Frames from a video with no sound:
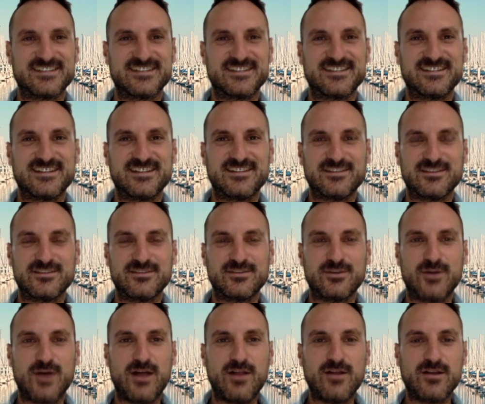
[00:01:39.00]
Nice.
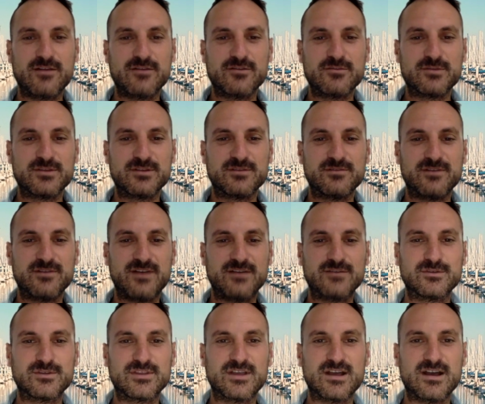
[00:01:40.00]
So how long have you been
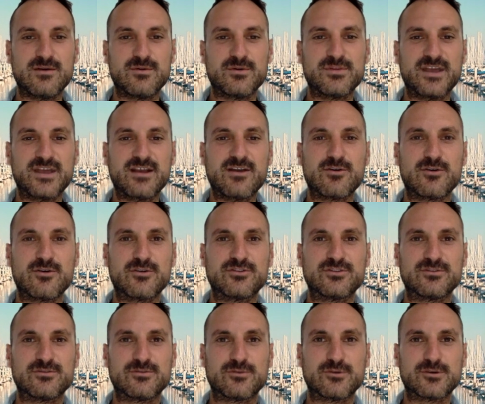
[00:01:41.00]
involved with
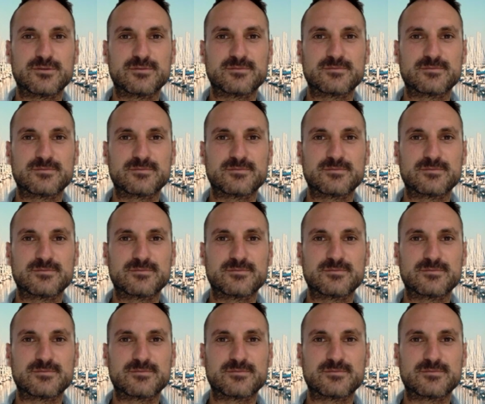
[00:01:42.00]
EcoOcean for?